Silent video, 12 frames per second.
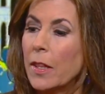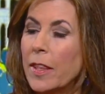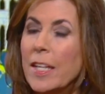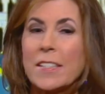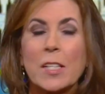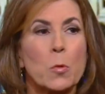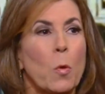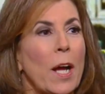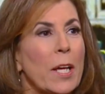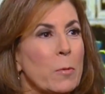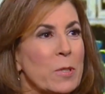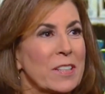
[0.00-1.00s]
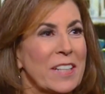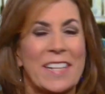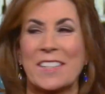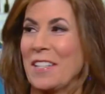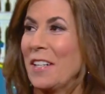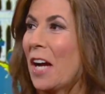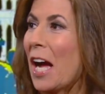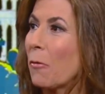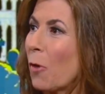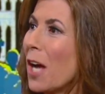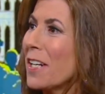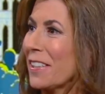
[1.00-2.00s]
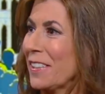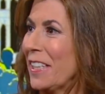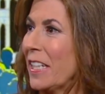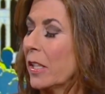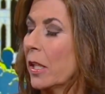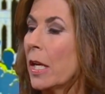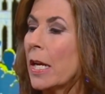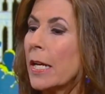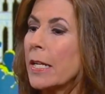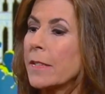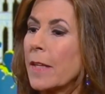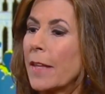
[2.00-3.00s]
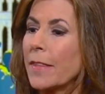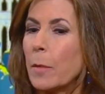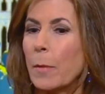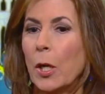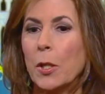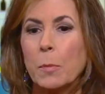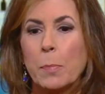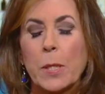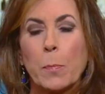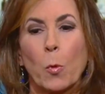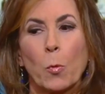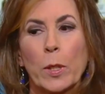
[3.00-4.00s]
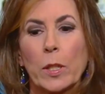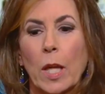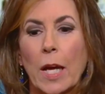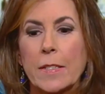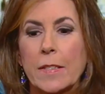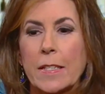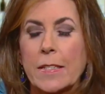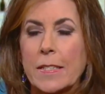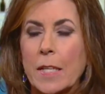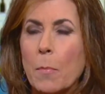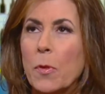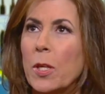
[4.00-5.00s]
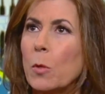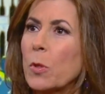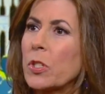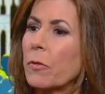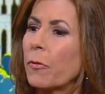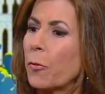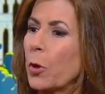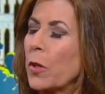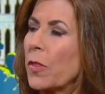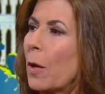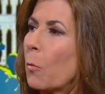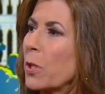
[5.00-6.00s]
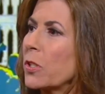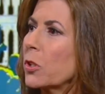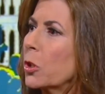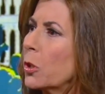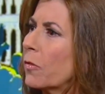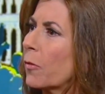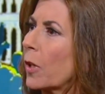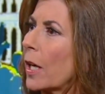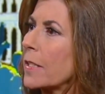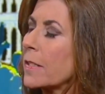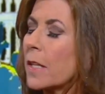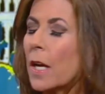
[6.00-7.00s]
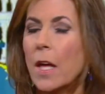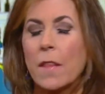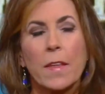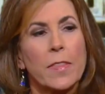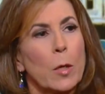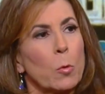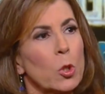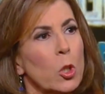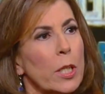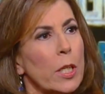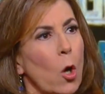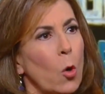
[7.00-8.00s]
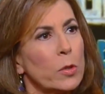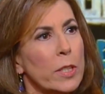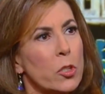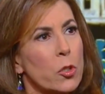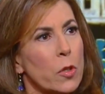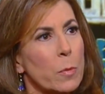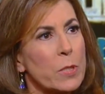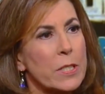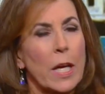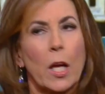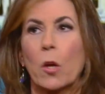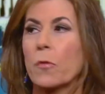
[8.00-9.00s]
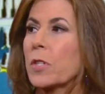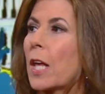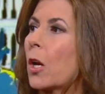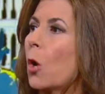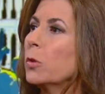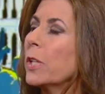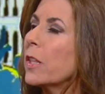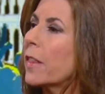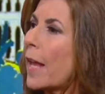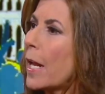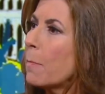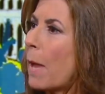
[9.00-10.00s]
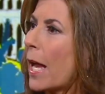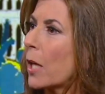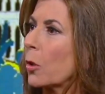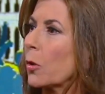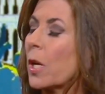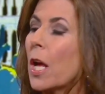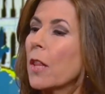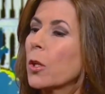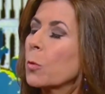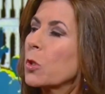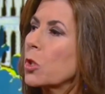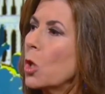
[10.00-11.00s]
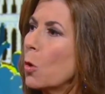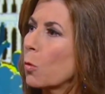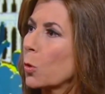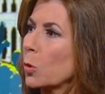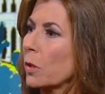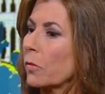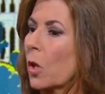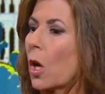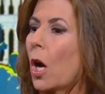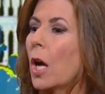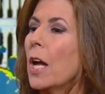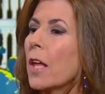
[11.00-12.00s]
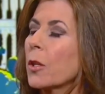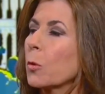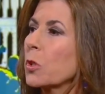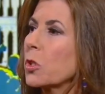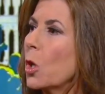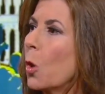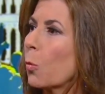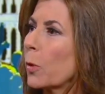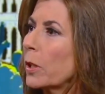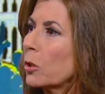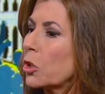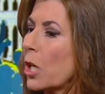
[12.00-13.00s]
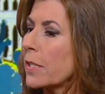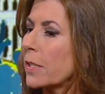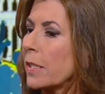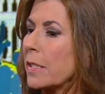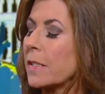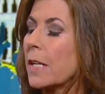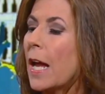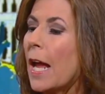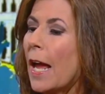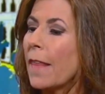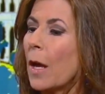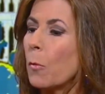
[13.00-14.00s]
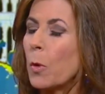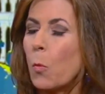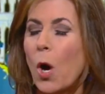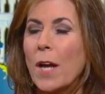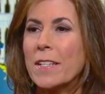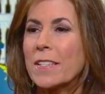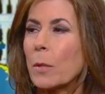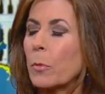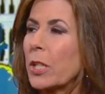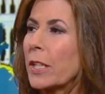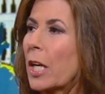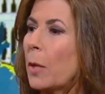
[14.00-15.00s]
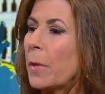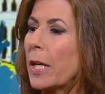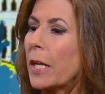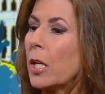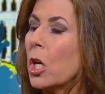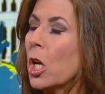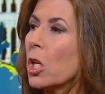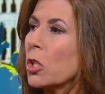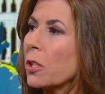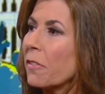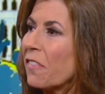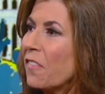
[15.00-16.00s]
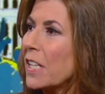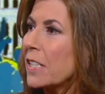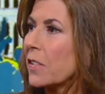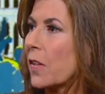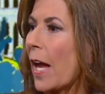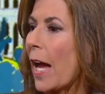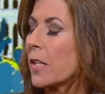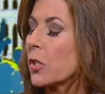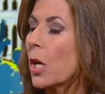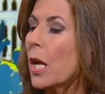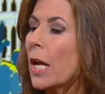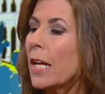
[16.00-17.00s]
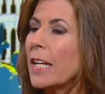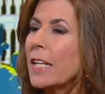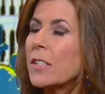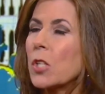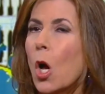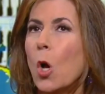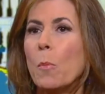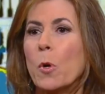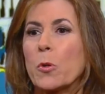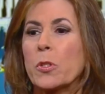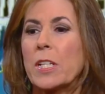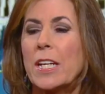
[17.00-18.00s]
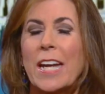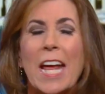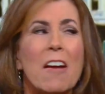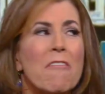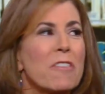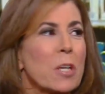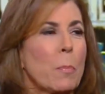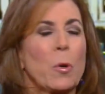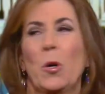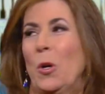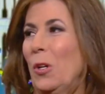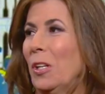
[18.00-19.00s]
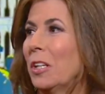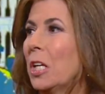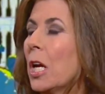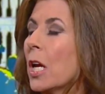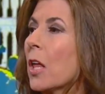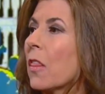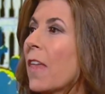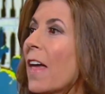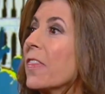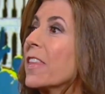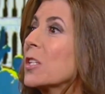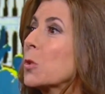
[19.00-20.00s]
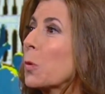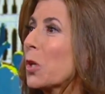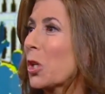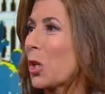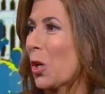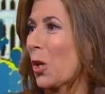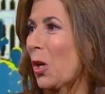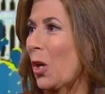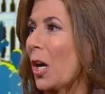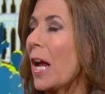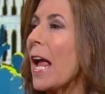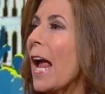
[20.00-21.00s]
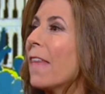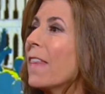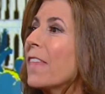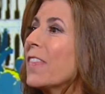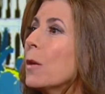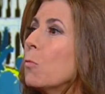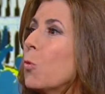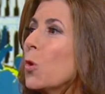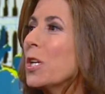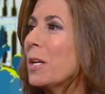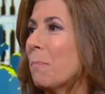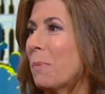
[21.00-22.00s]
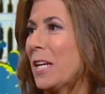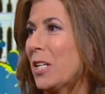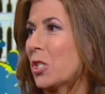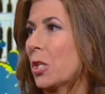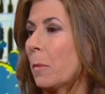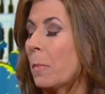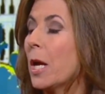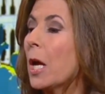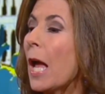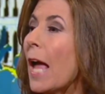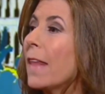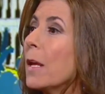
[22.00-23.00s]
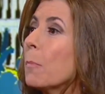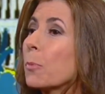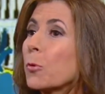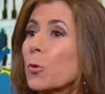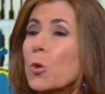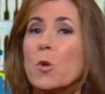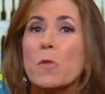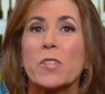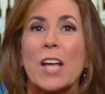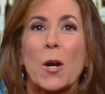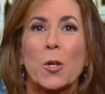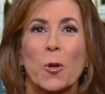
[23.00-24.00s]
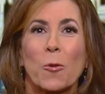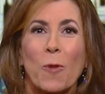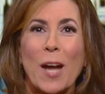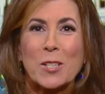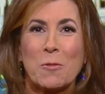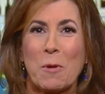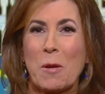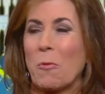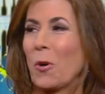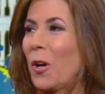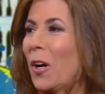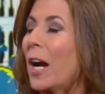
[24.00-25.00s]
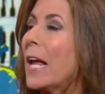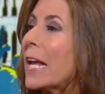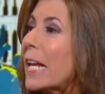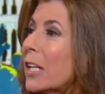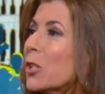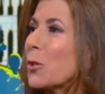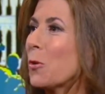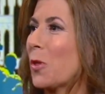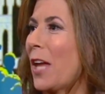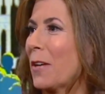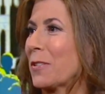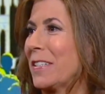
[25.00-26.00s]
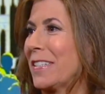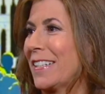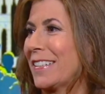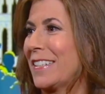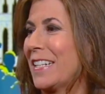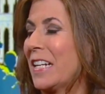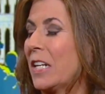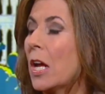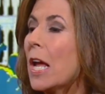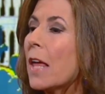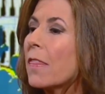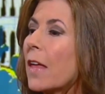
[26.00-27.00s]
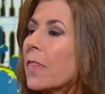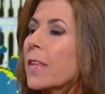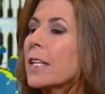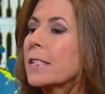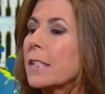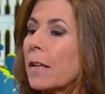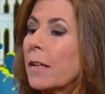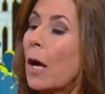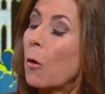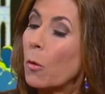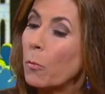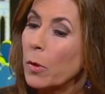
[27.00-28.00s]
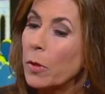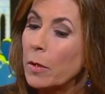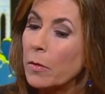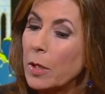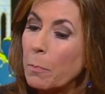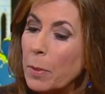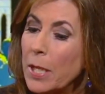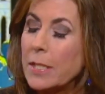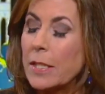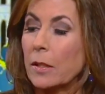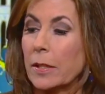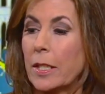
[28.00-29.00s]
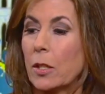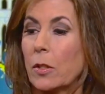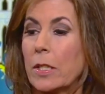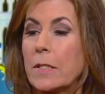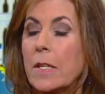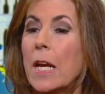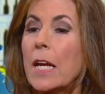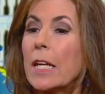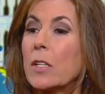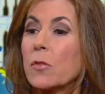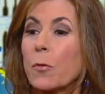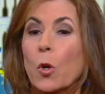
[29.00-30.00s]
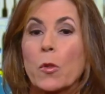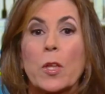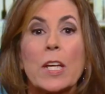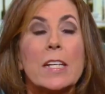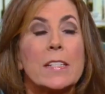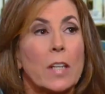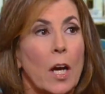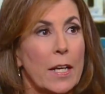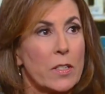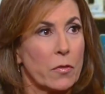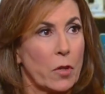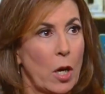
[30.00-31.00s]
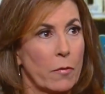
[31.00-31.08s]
this is why he was elected. Ironically, is that the American people realized that something was afoot that wasn't good for us, that they were looking only to themselves, that only they mattered. There was no rule of law. There was no real justice, and that we wanted someone to come in to fix that. It is almost inevitable that this would occur and that they would impeach him. And it proves how correct we were in 2016, that this, and now the big deal here is for these kinds of